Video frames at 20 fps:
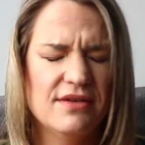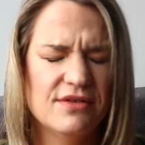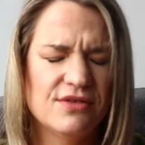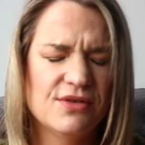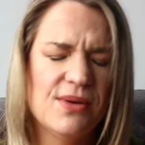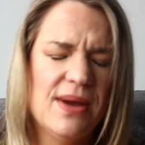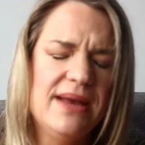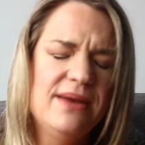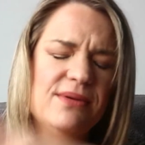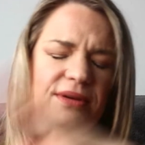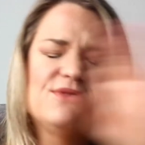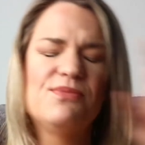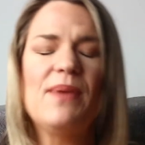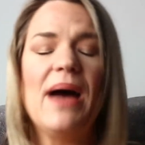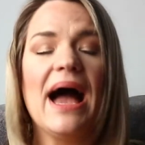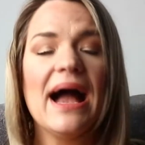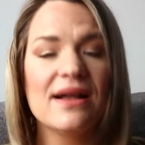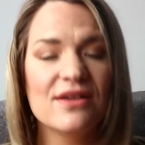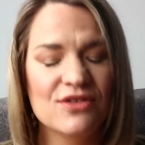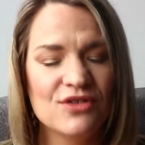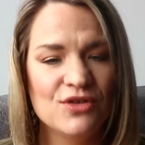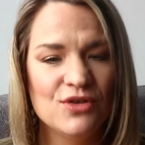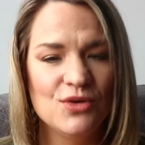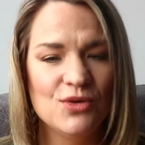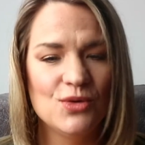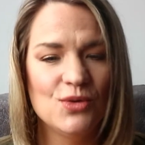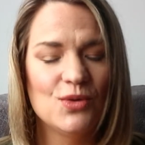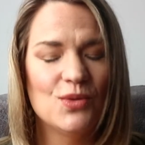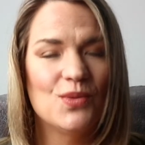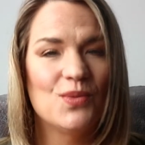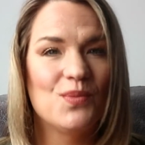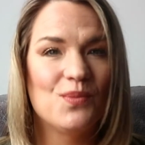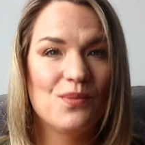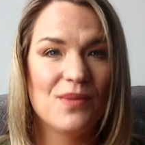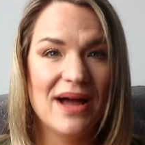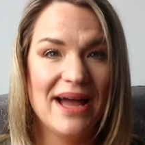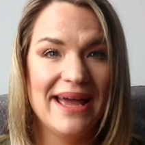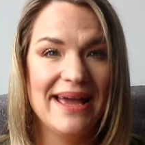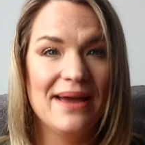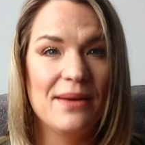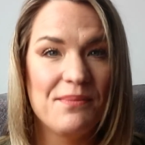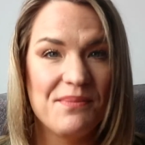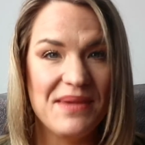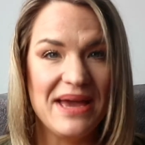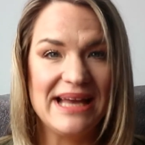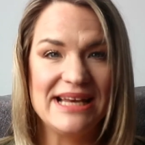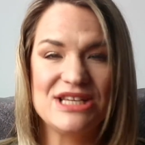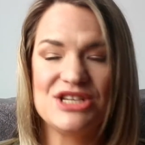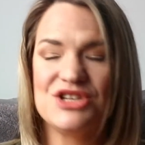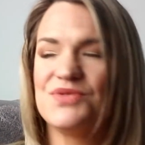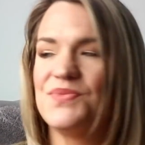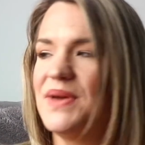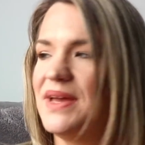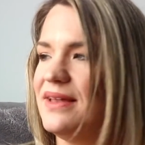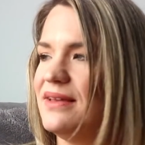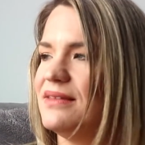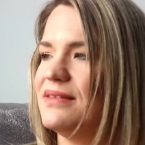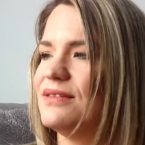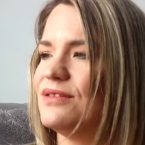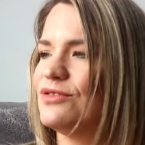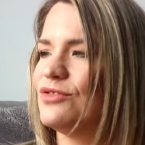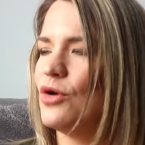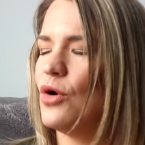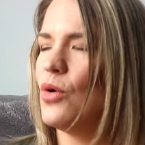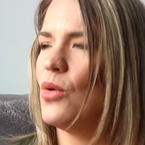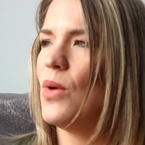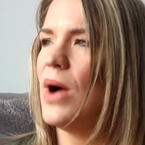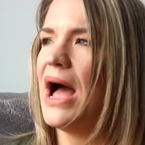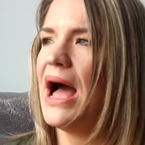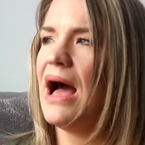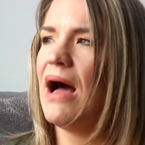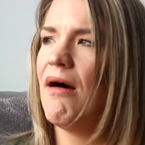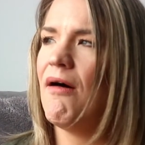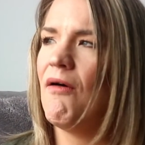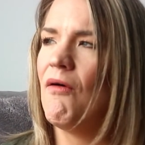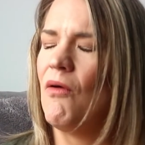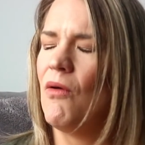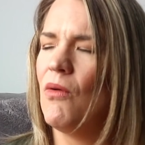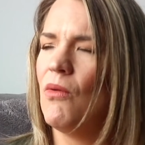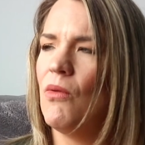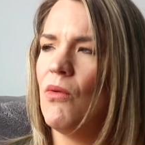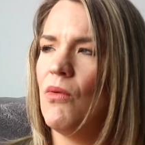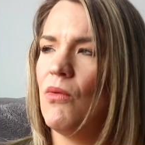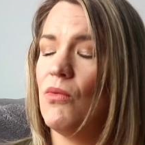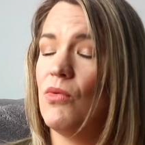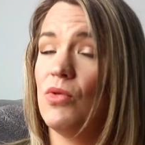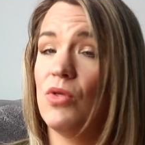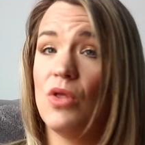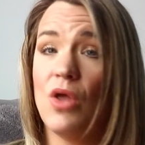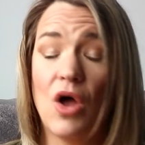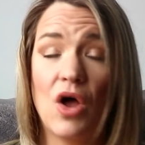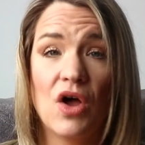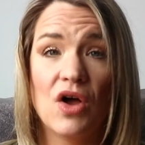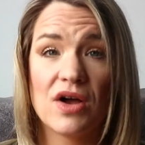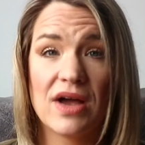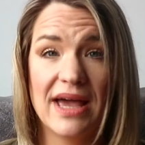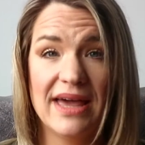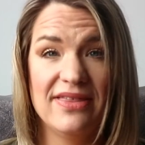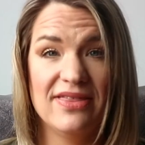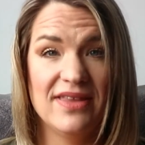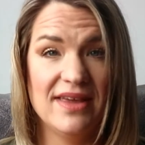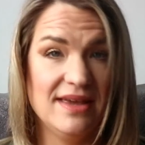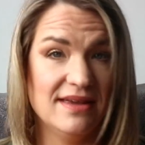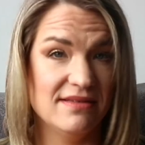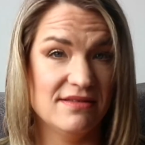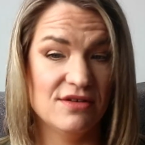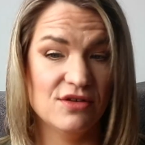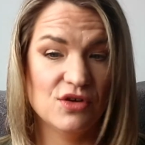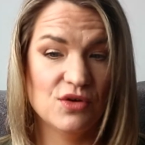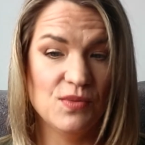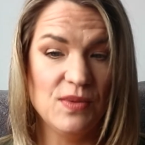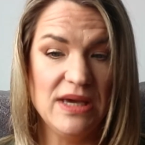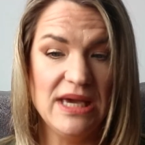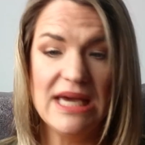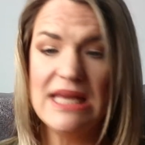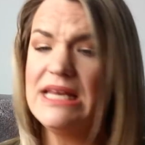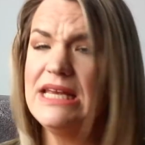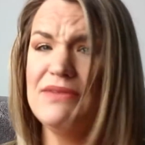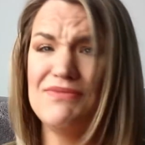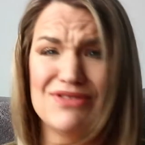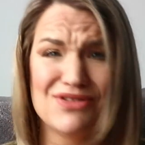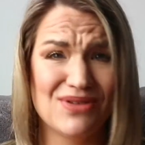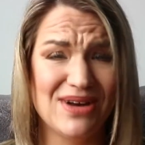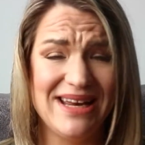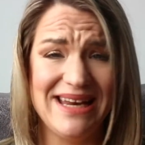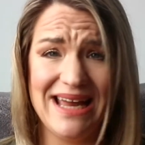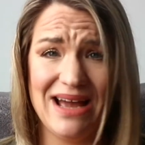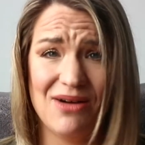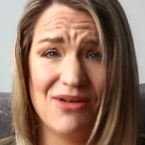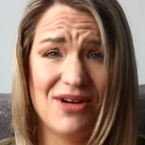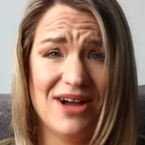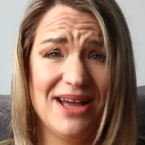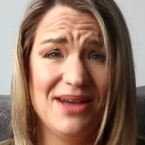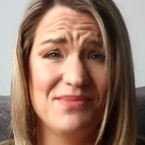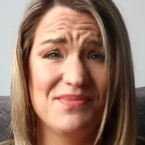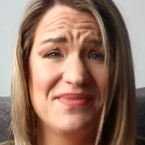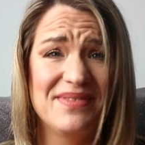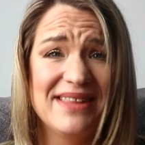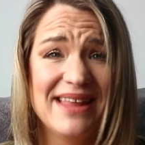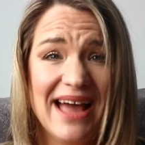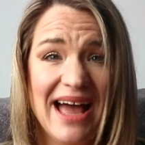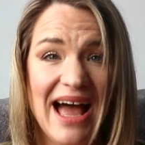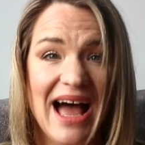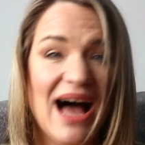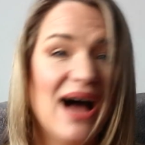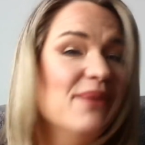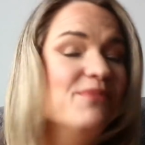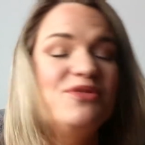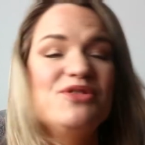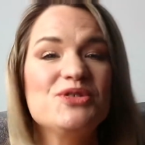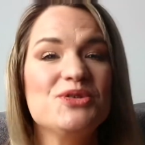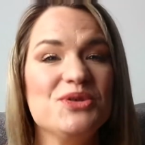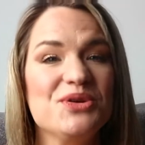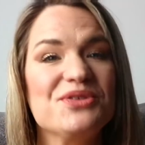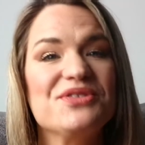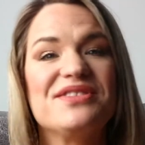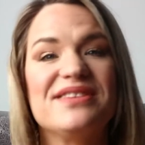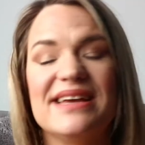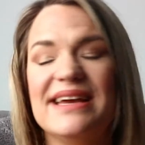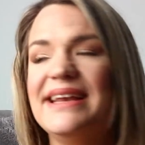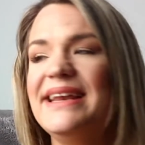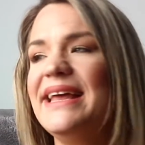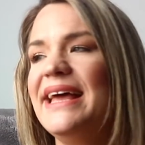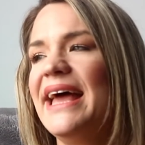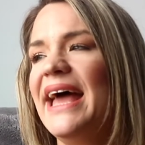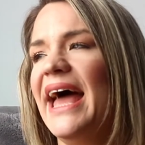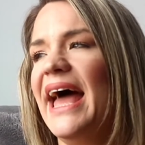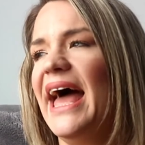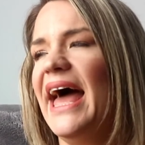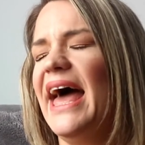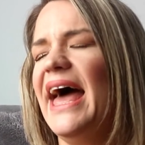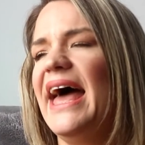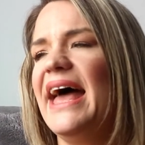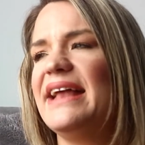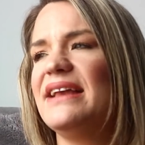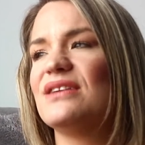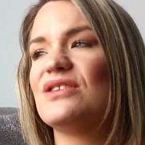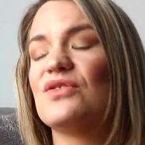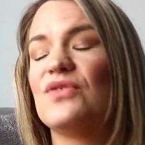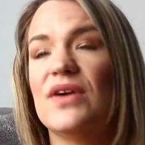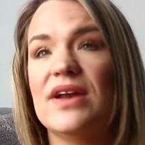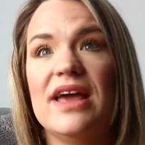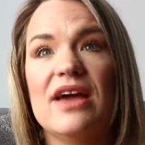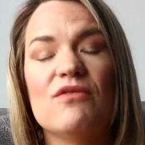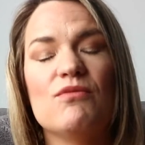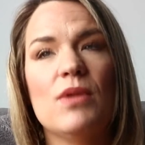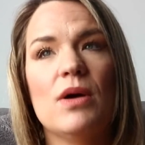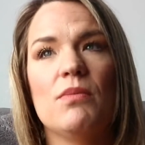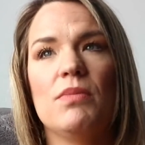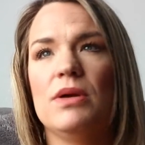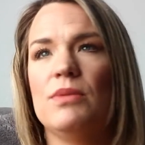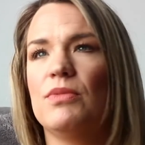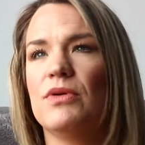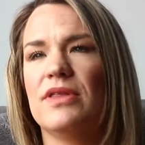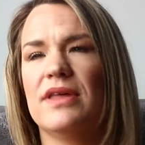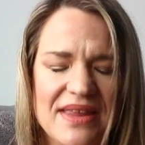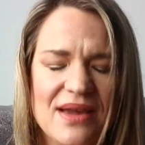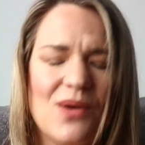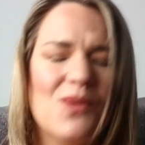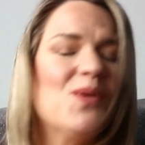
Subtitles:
So anyways, back to my management. So how long I think it took me, and even right now, I'm 2 years in, and it's funny, I've met people.